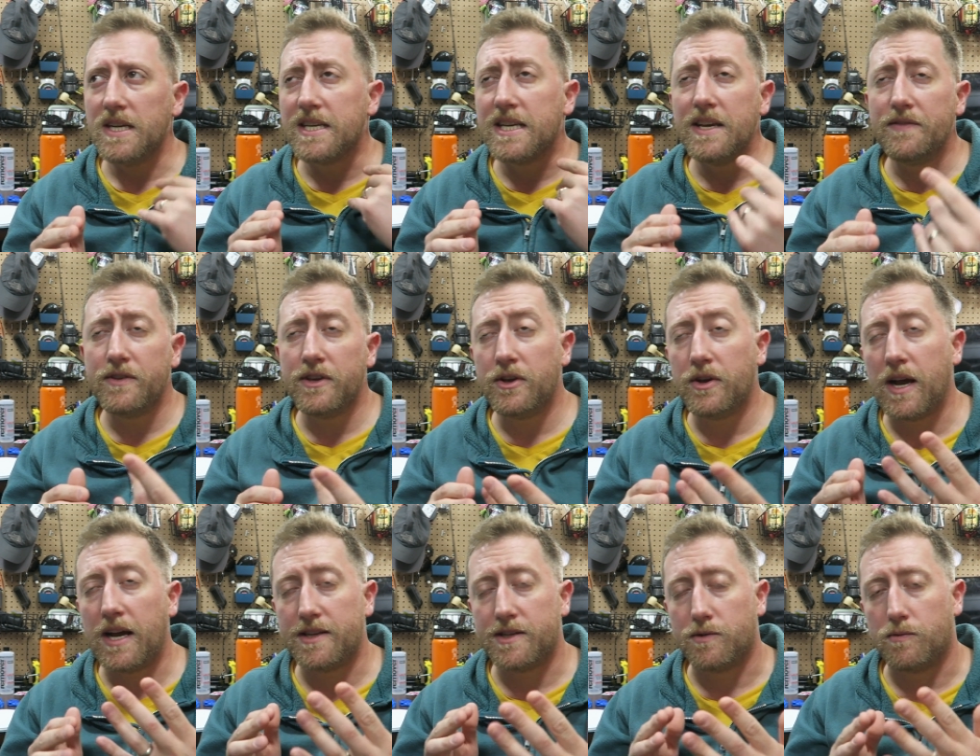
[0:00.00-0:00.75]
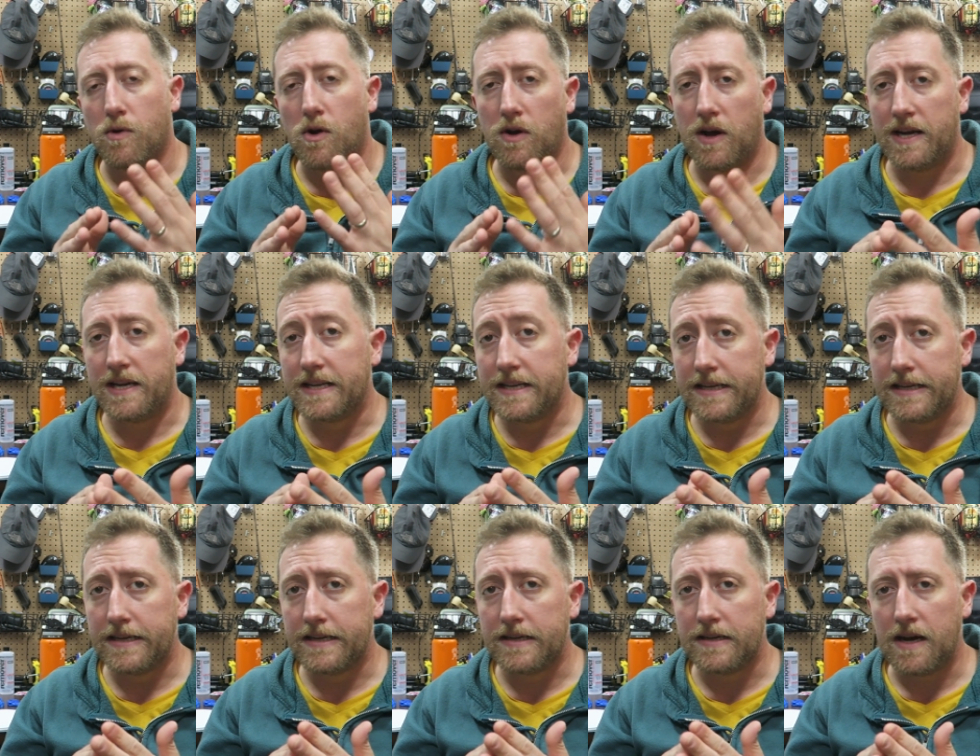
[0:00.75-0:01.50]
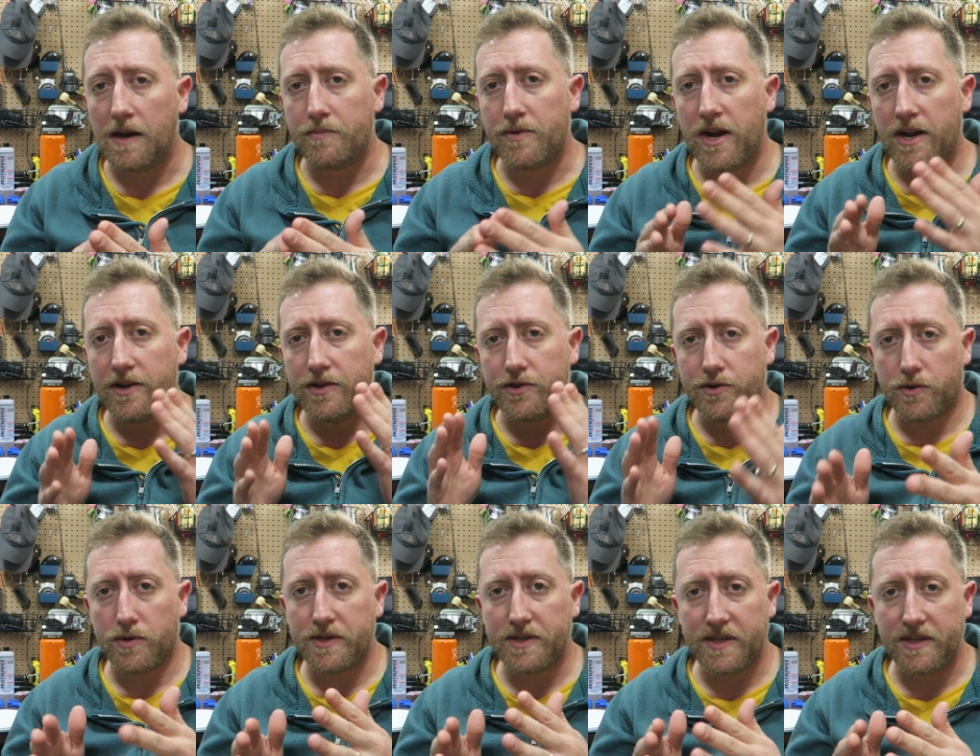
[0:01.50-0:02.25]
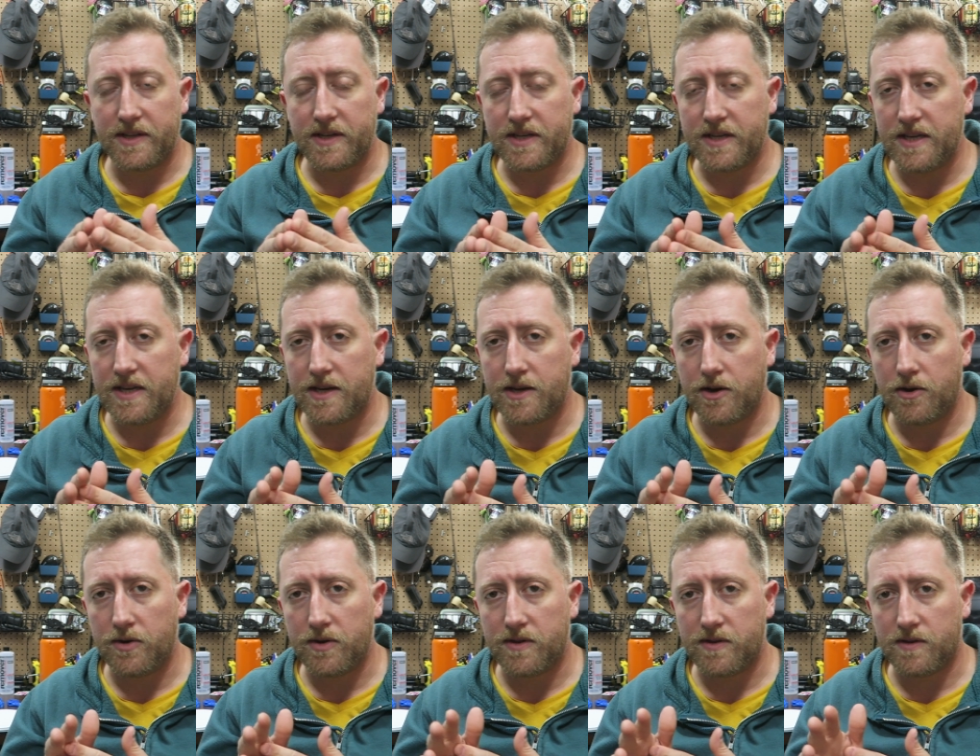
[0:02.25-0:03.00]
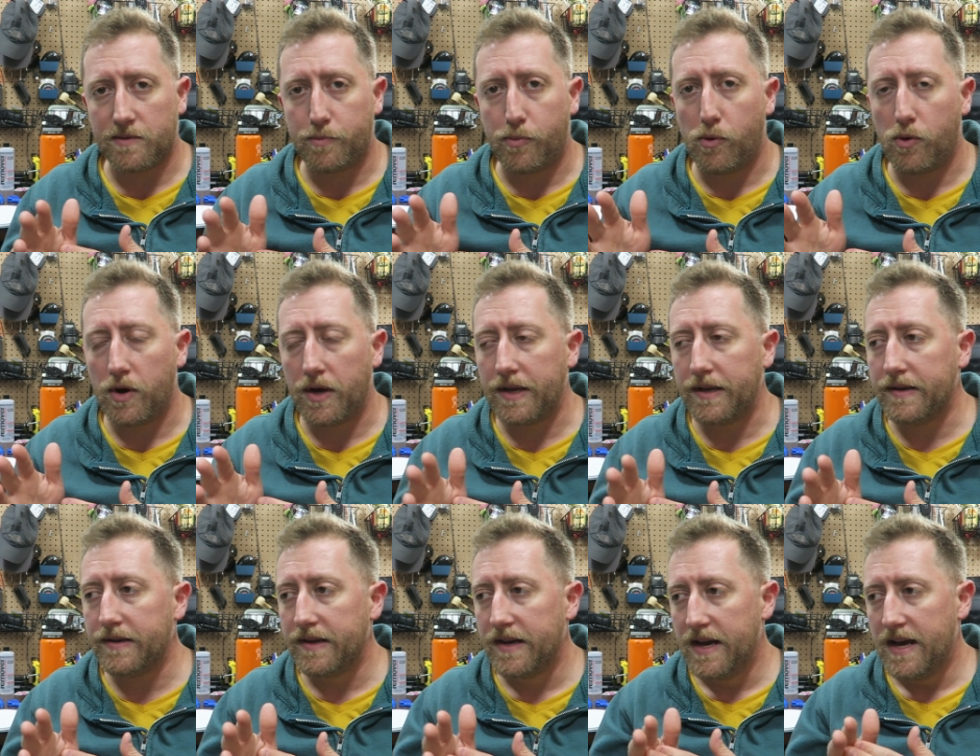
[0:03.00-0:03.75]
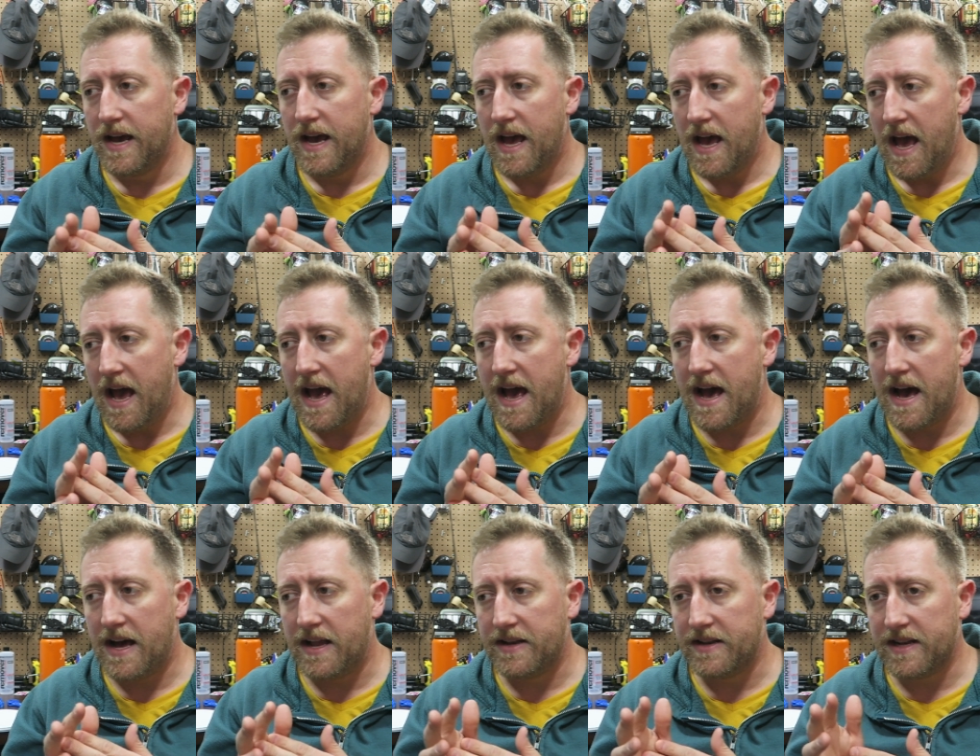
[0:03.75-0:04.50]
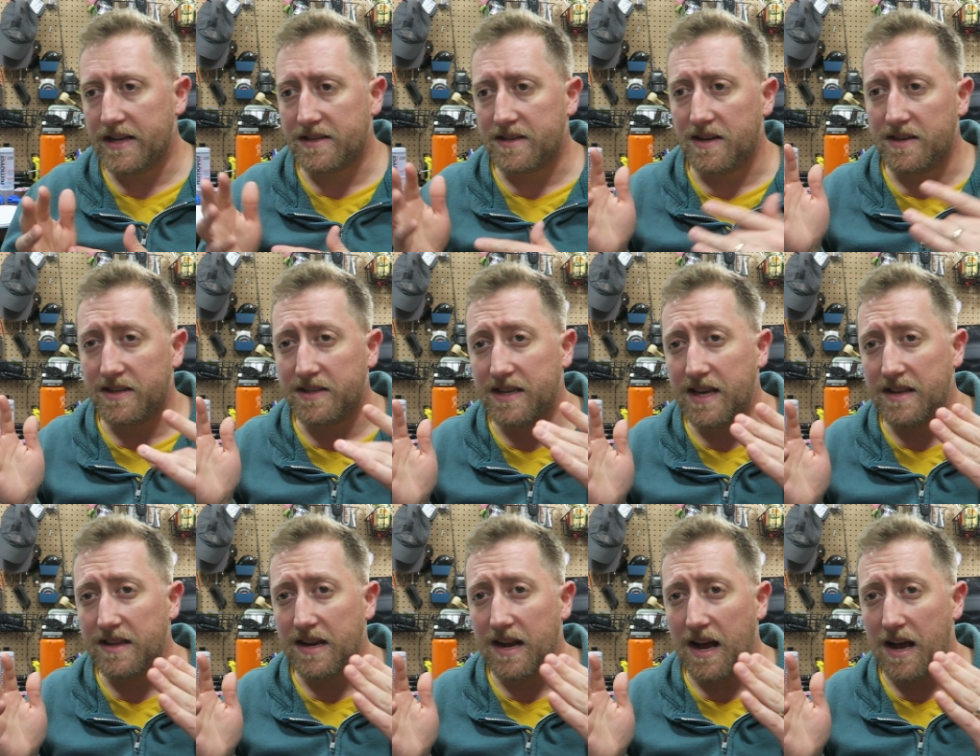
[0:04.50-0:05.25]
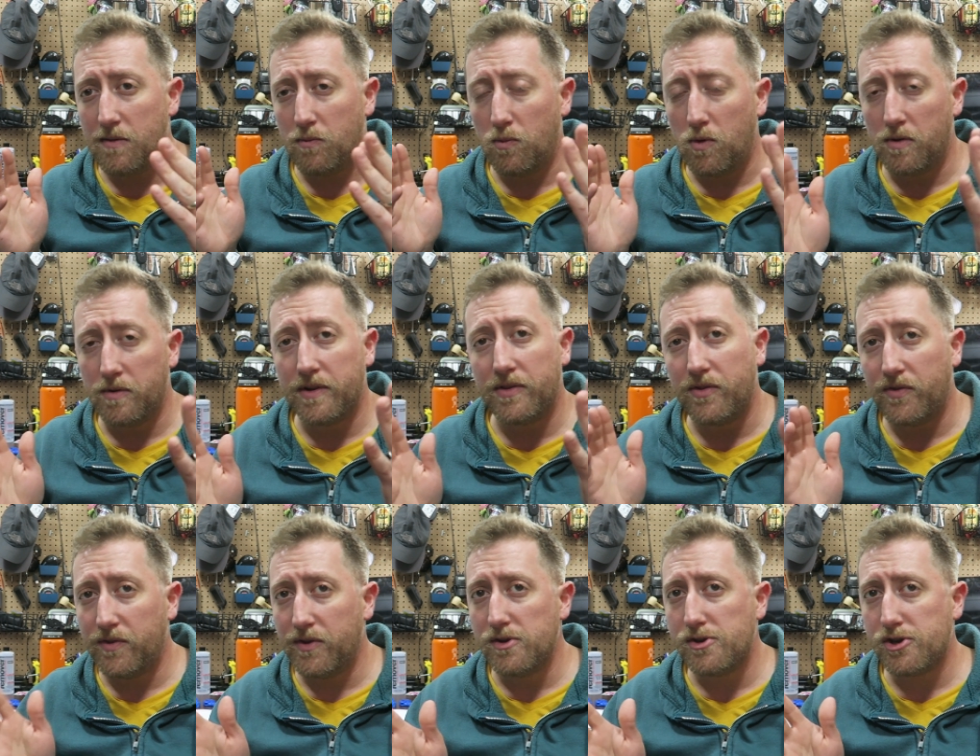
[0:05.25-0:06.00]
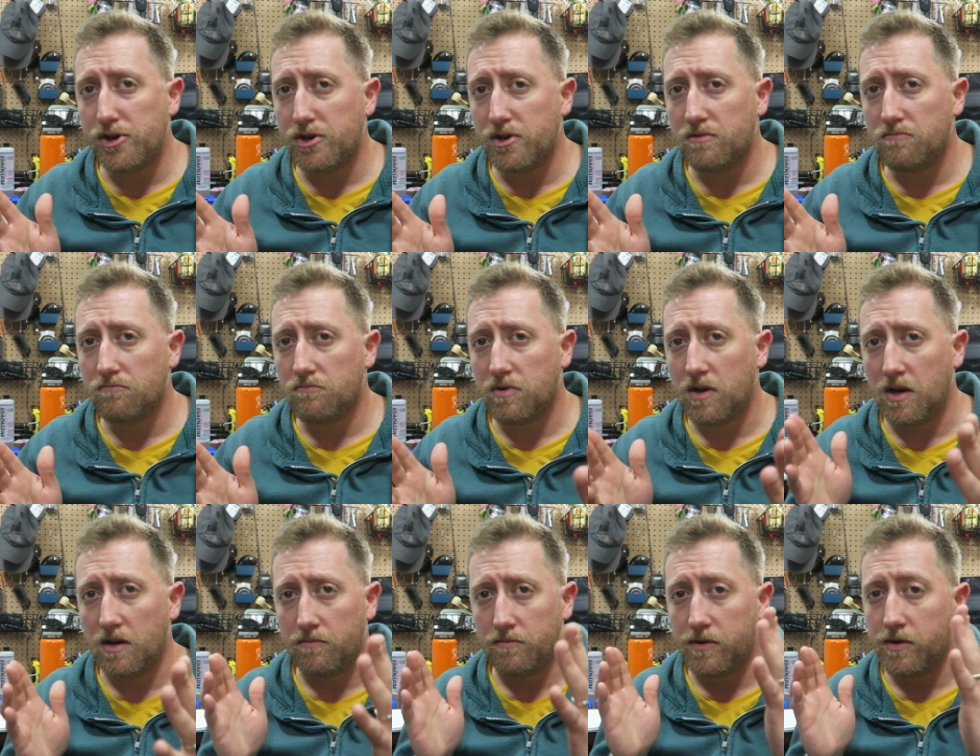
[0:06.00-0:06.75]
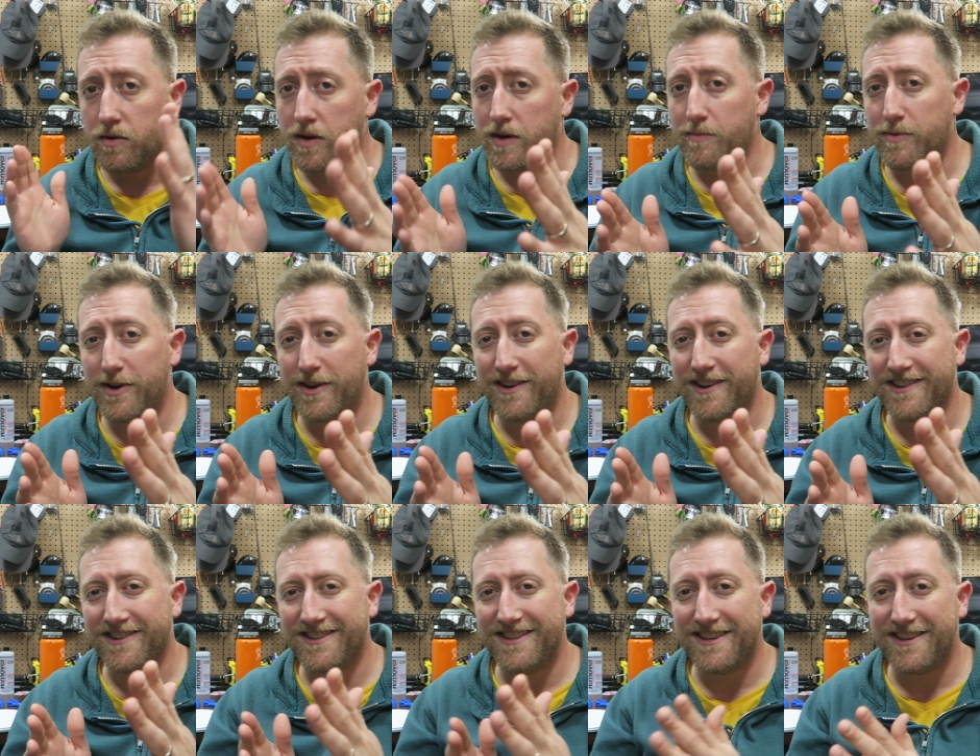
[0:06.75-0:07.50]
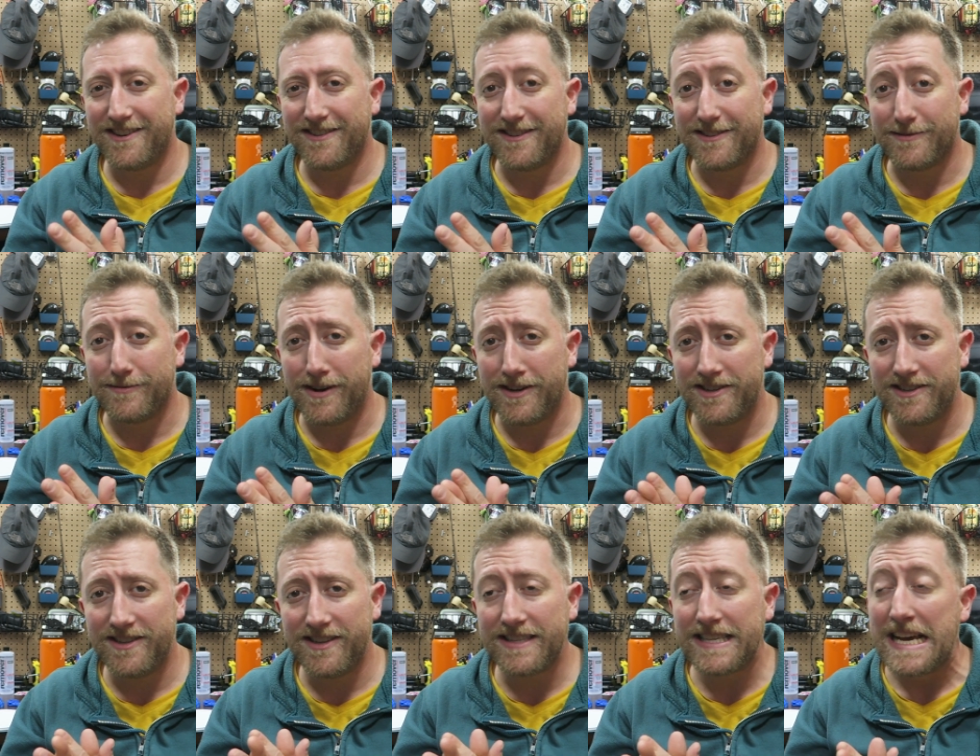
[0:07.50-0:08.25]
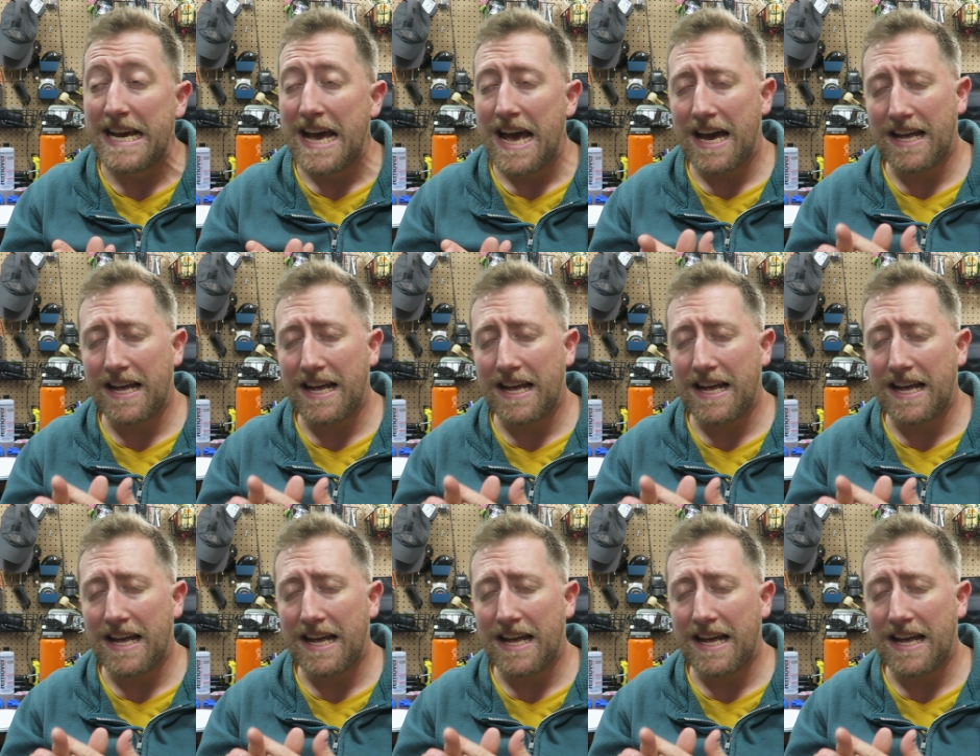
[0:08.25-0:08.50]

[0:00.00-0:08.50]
giving you guys the wrong idea. I'm not endorsing the TIKO at this point, and that's not to say that I won't in the future, to anybody at TIKO that's watching this.